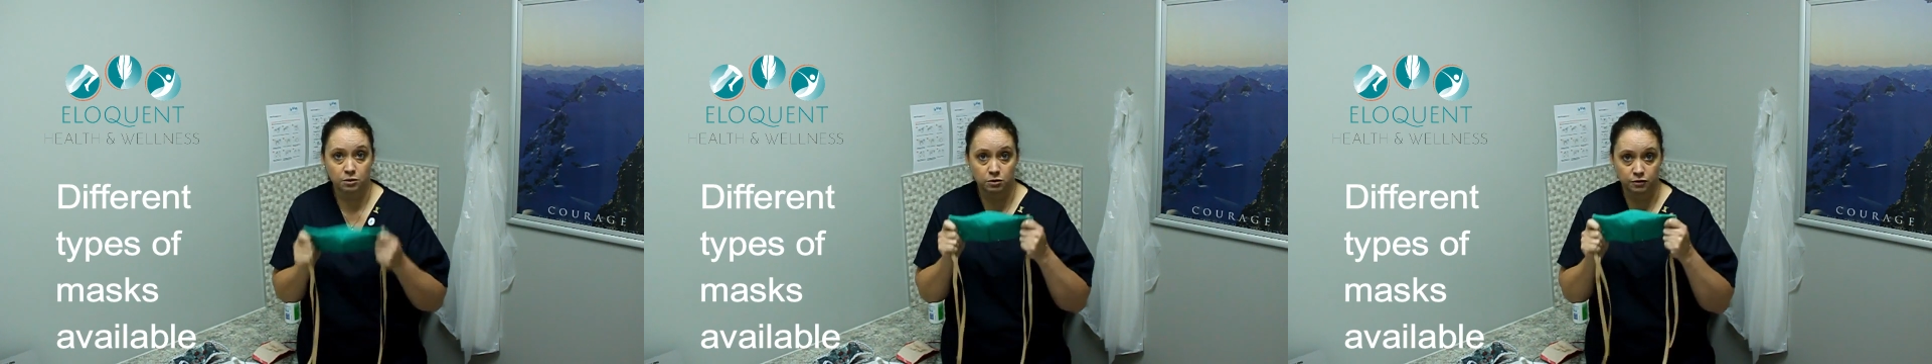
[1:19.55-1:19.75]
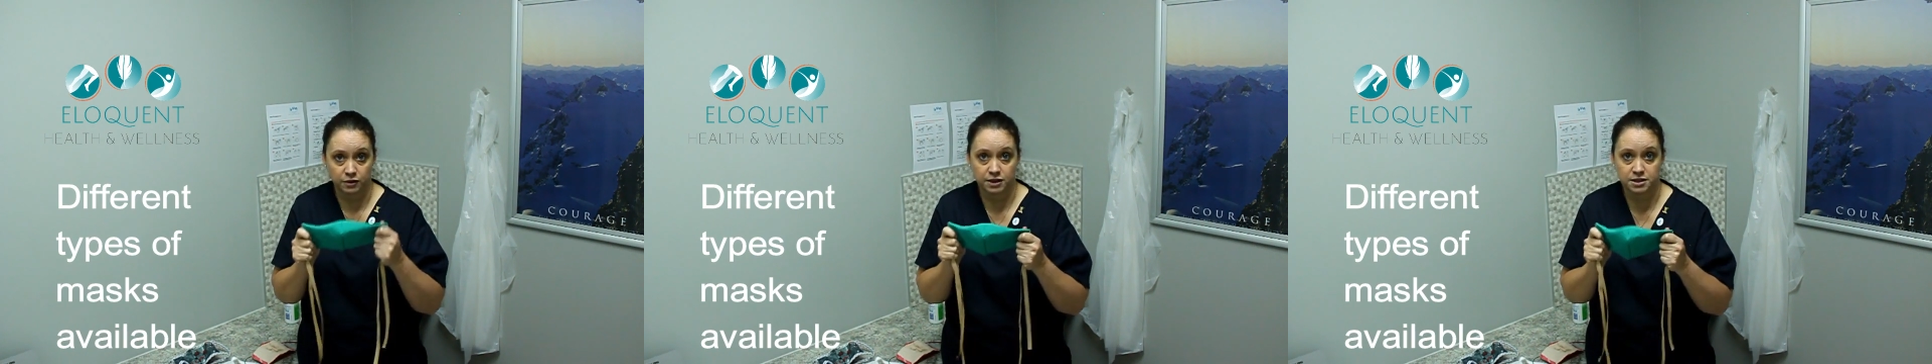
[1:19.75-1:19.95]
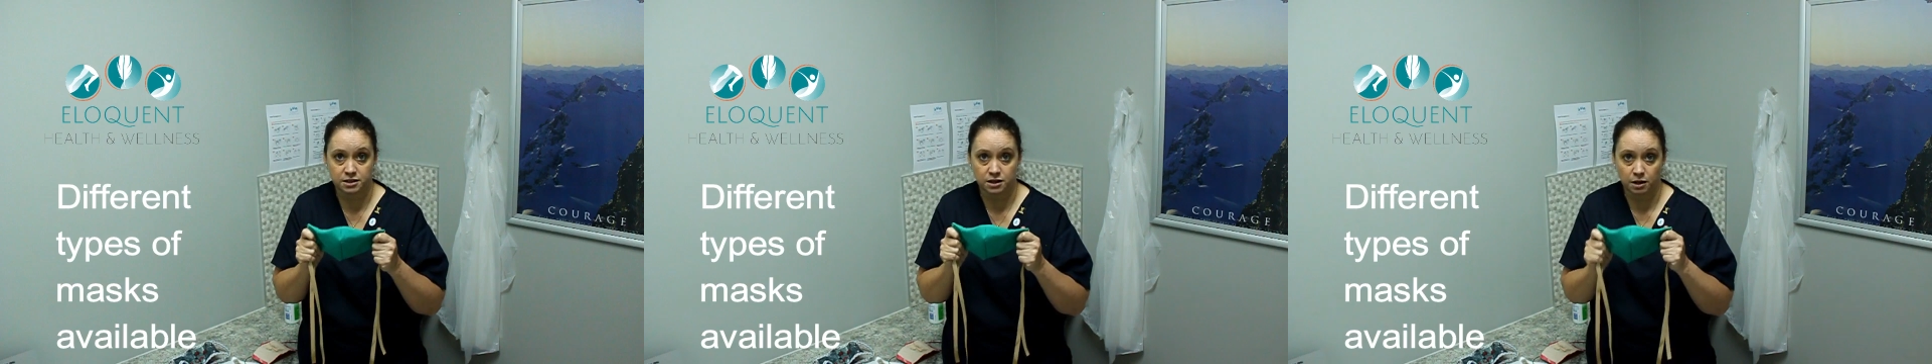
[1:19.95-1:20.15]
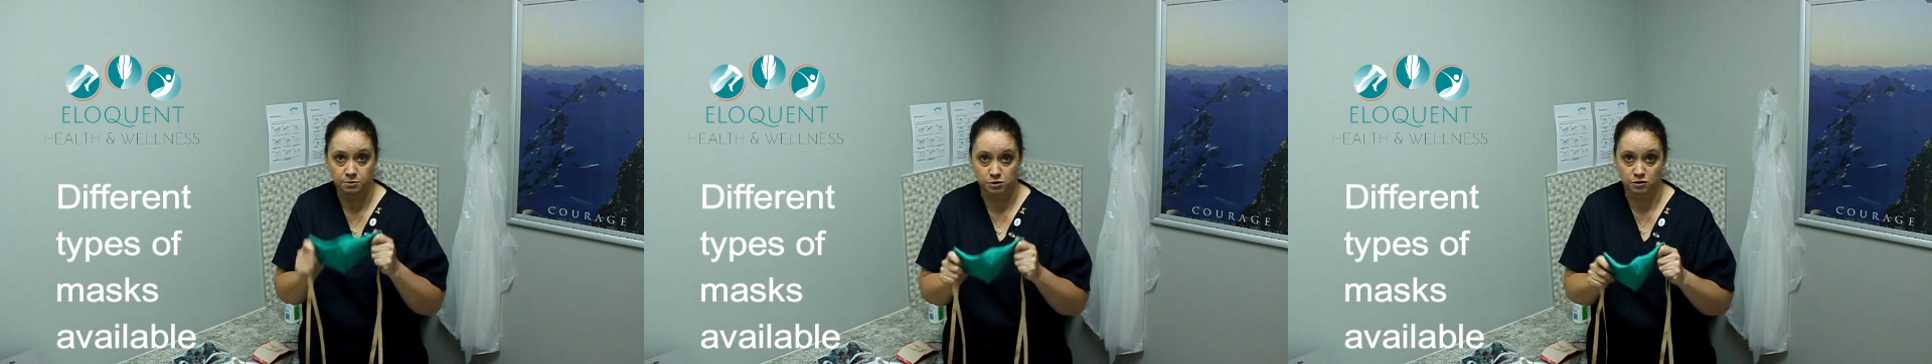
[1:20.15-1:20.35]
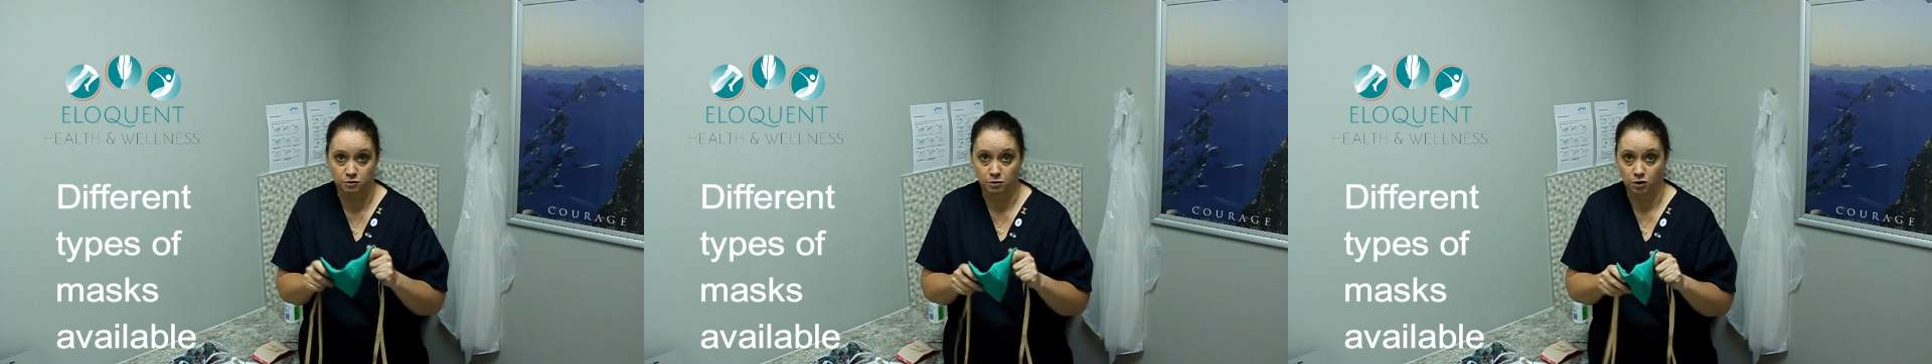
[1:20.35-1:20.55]
with these types
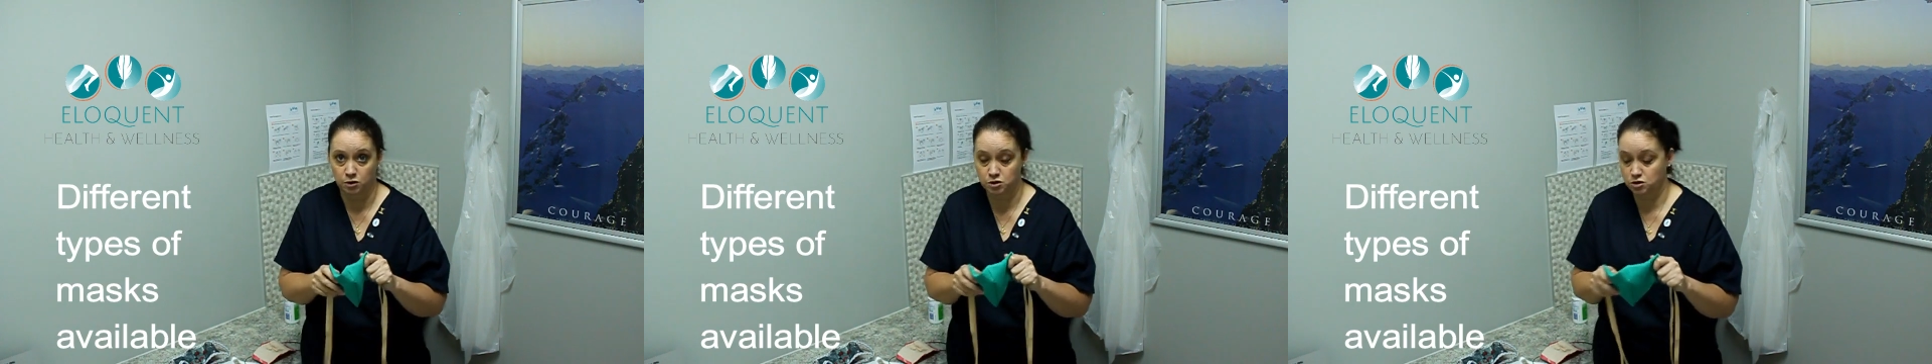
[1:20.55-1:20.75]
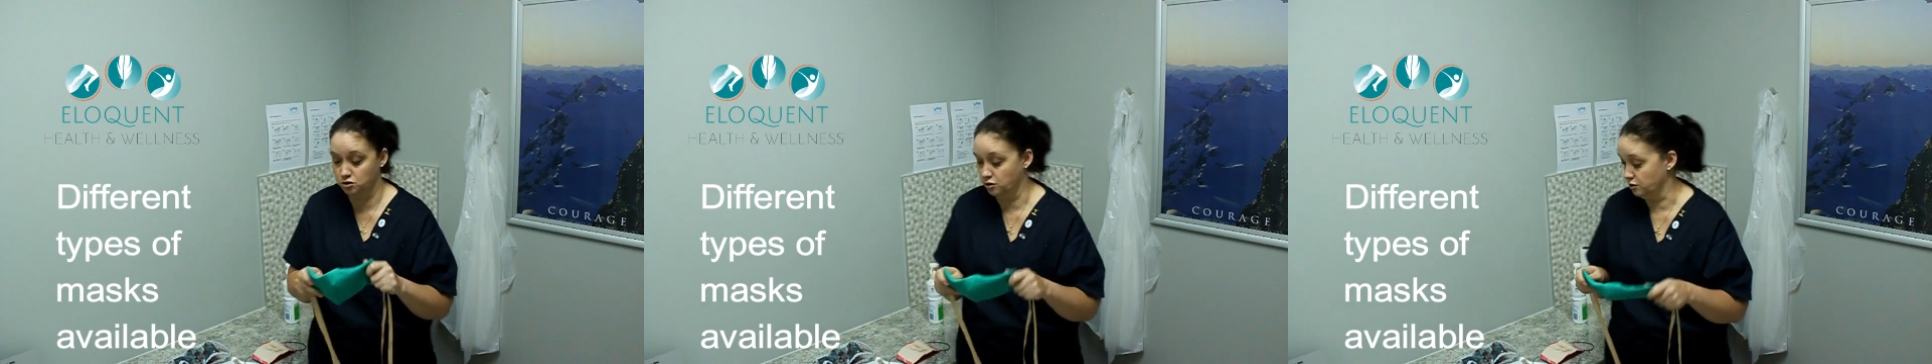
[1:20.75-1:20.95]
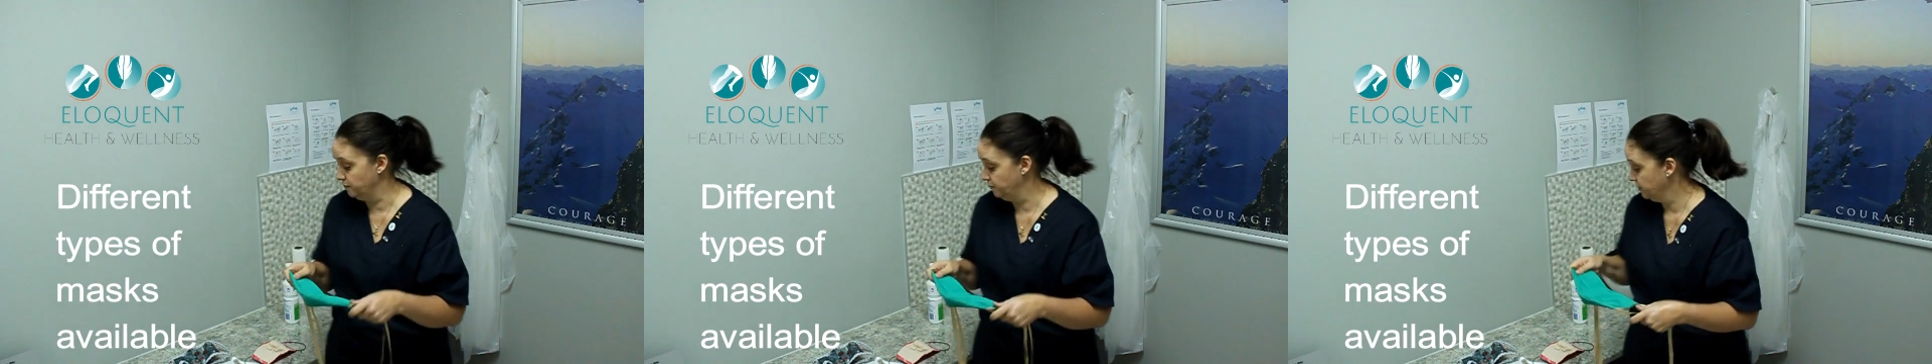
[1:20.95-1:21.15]
of masks on.